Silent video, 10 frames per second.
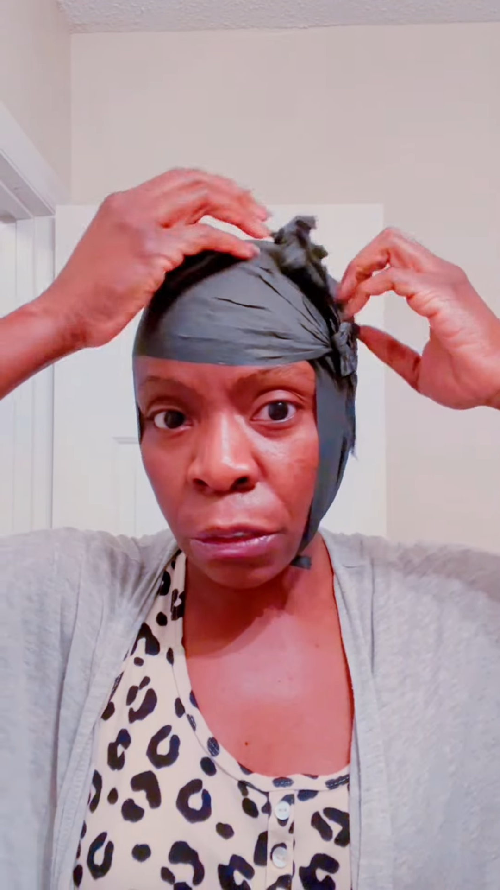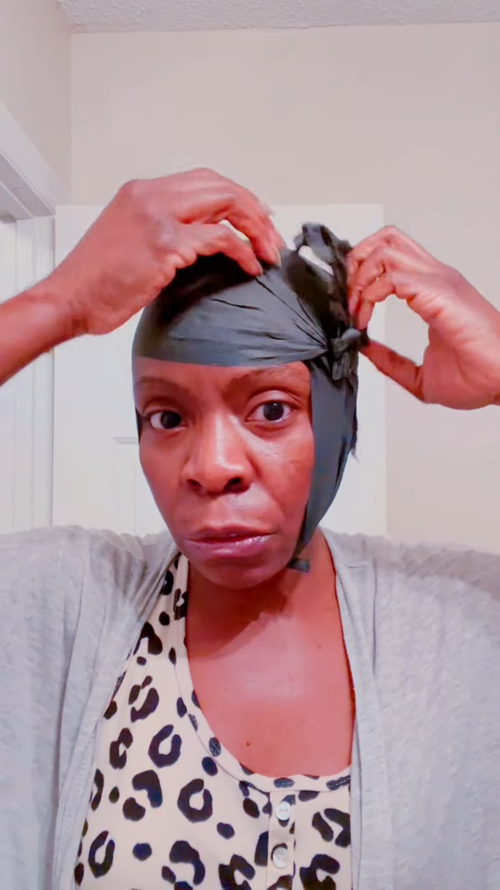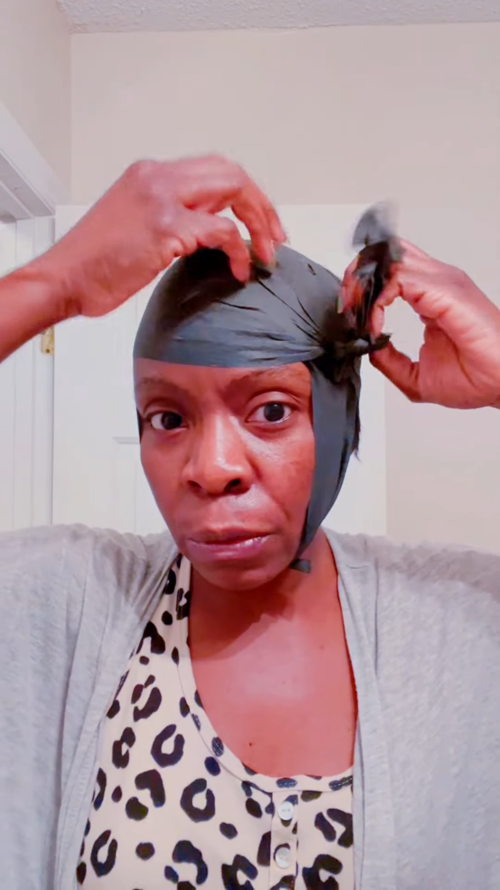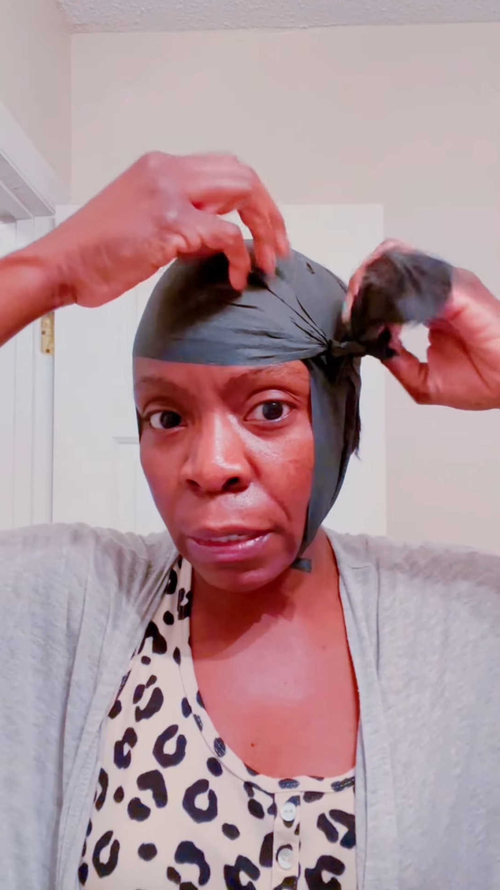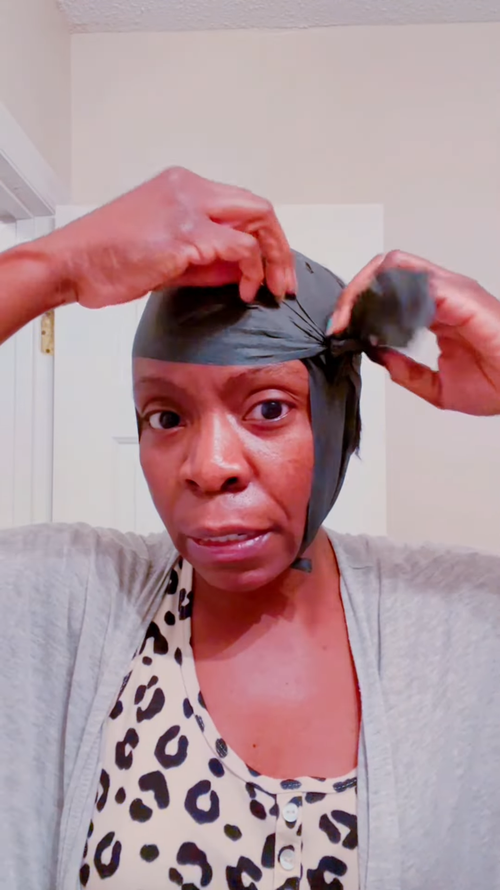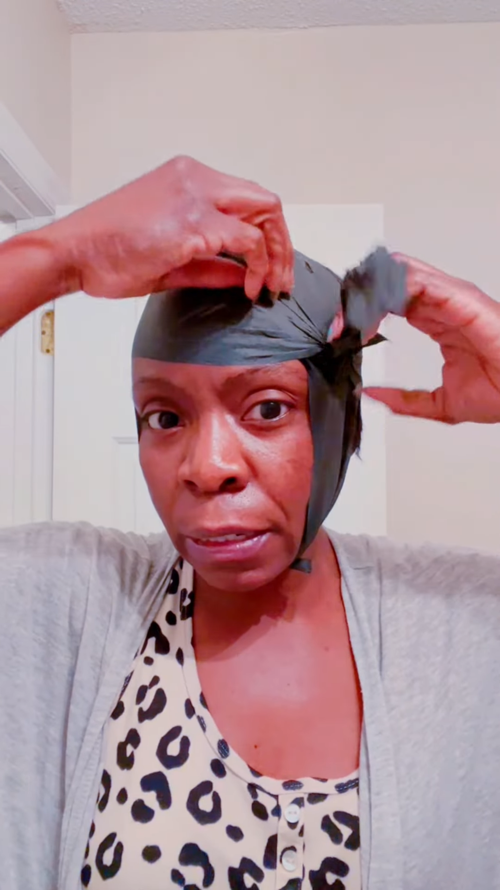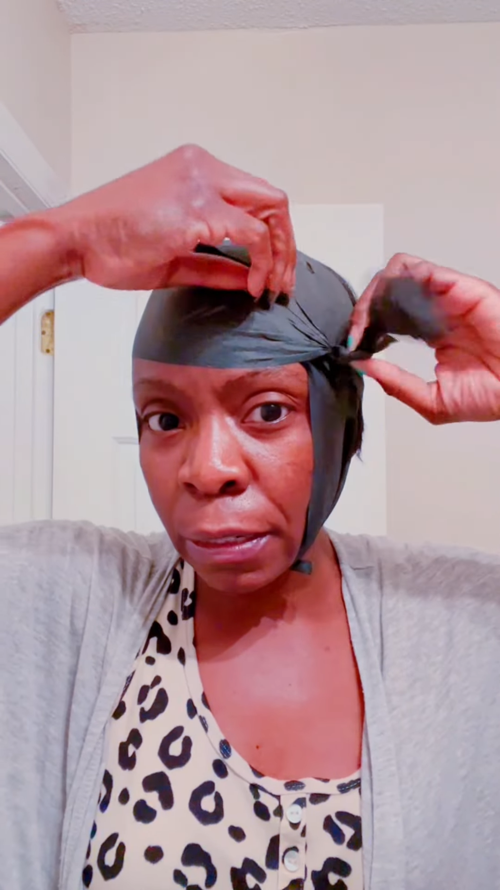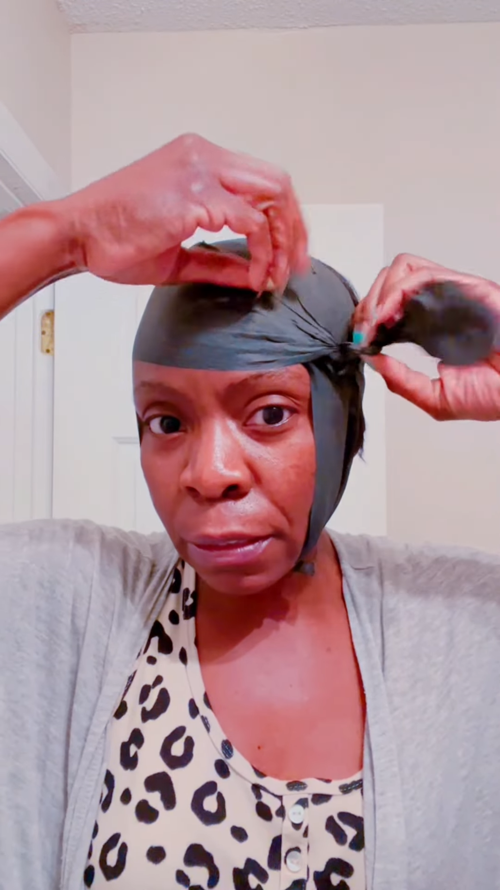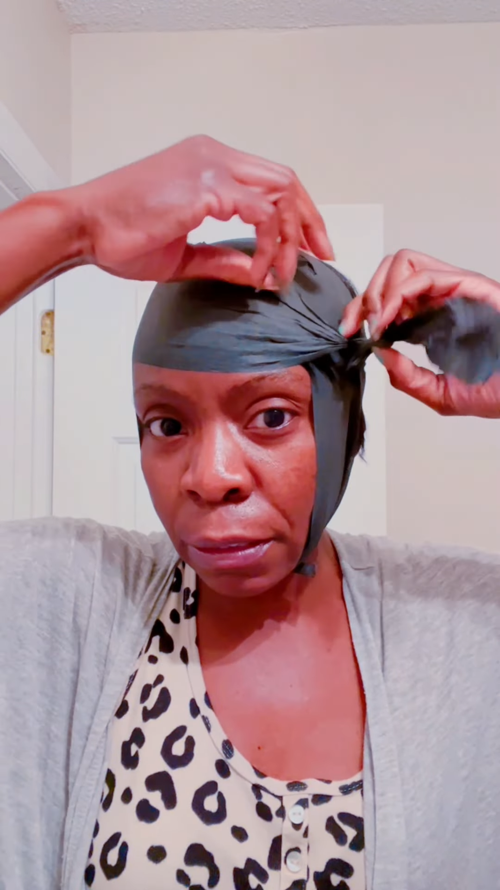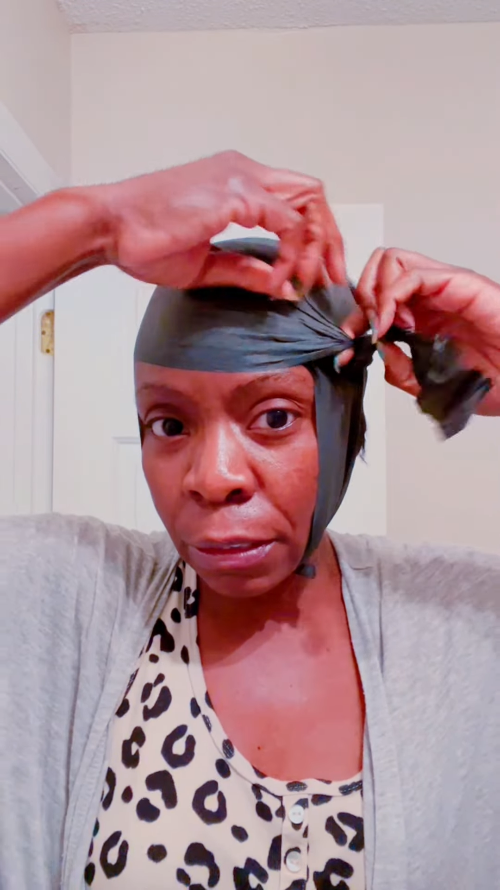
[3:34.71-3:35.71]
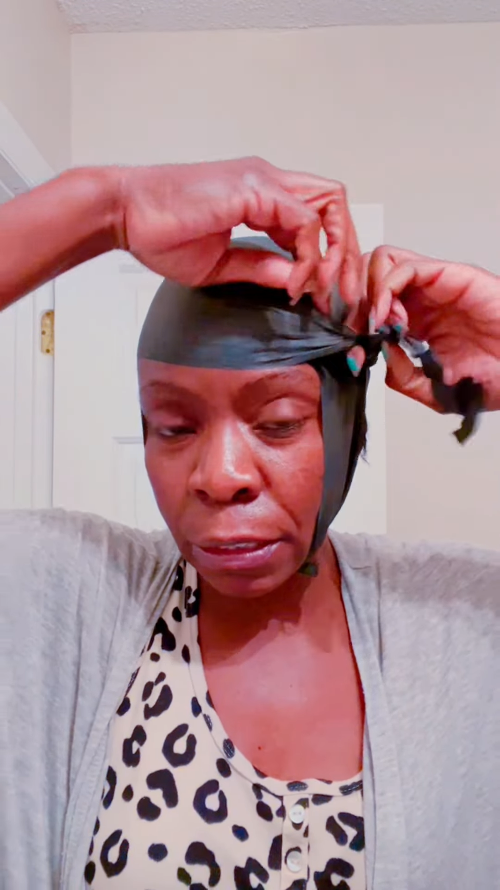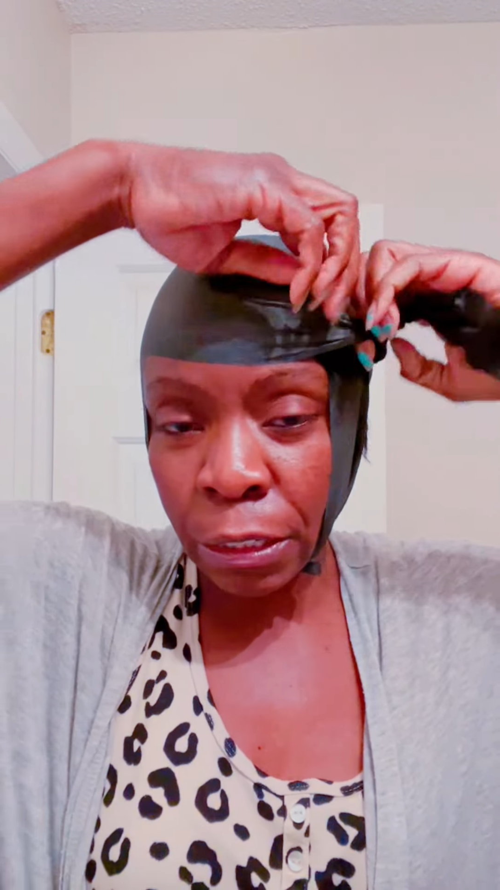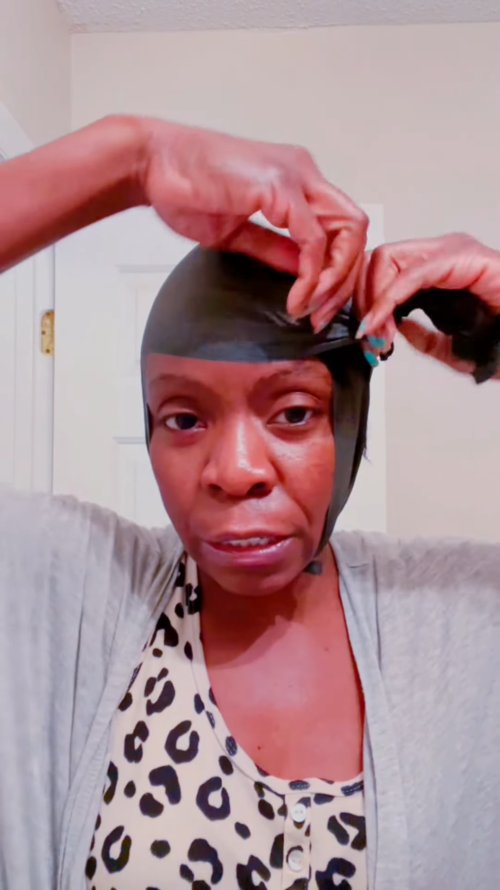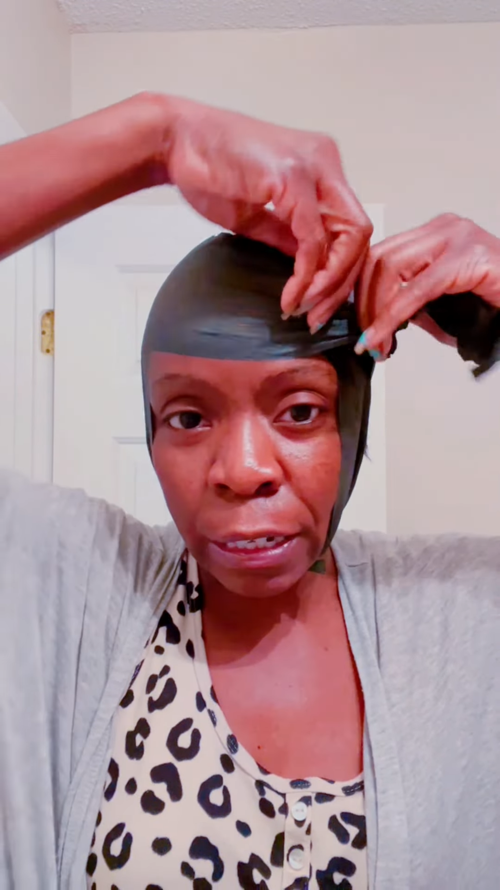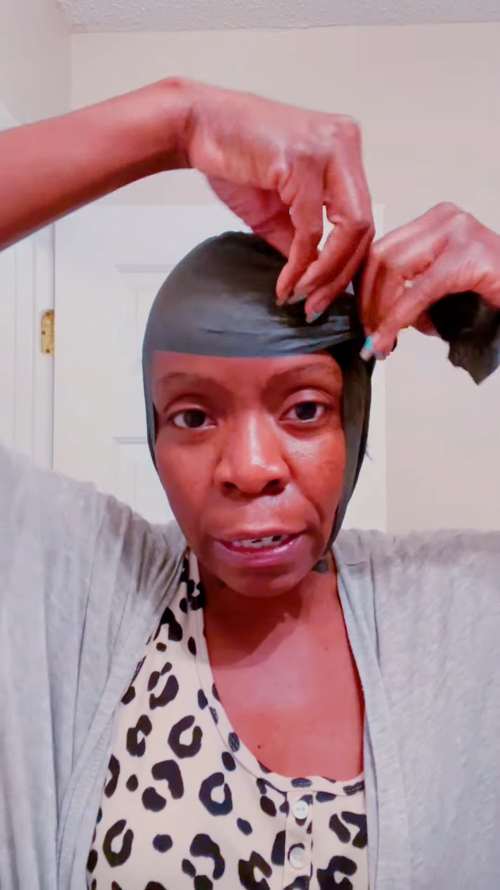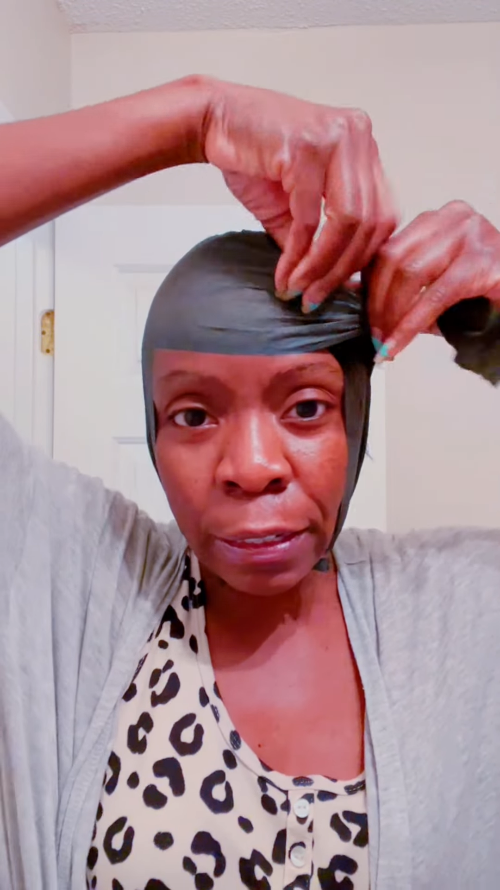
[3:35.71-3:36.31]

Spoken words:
You can just tear